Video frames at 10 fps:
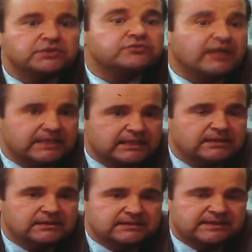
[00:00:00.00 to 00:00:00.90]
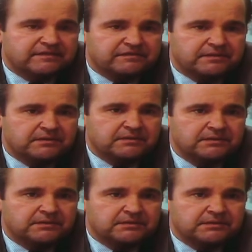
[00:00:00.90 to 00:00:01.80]
You tried to kill yourself.
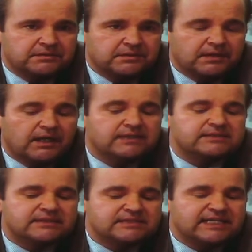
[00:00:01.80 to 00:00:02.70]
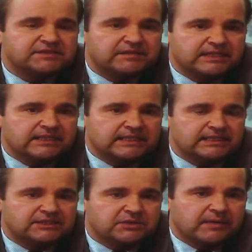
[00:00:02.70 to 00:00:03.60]
Unsuccessfully,
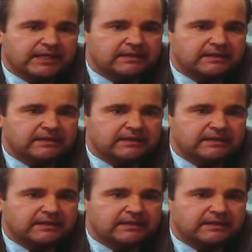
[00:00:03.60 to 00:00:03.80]
needless to